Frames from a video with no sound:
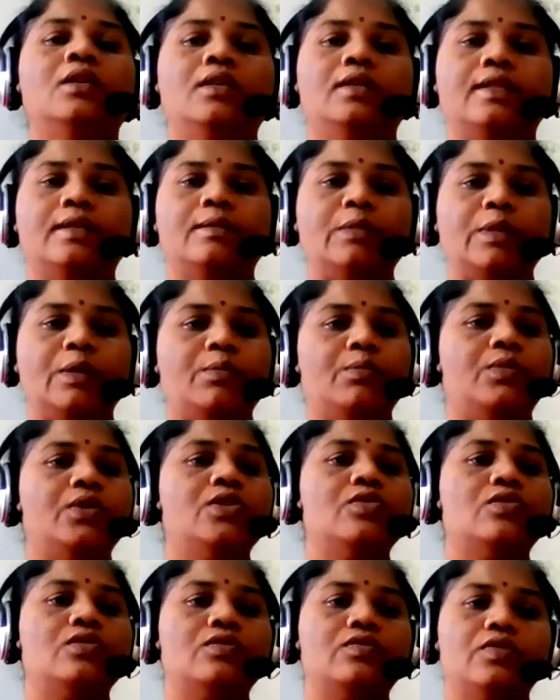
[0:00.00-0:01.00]
the
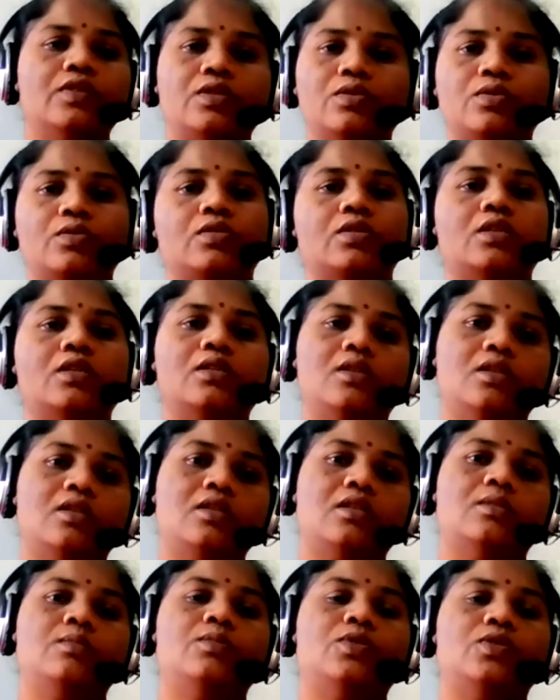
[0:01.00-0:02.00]
members of a social
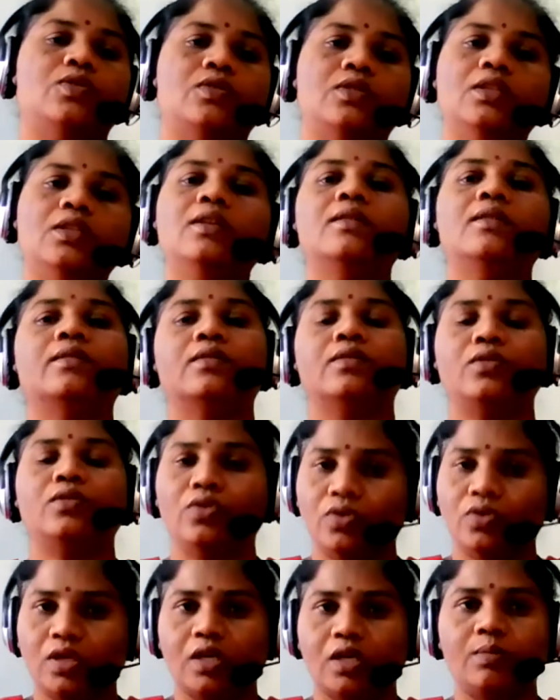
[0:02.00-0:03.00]
system to the
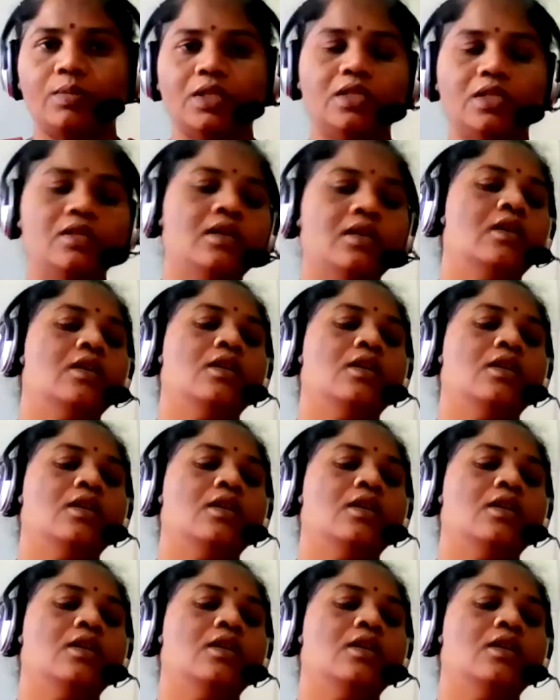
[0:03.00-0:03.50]
newcomers.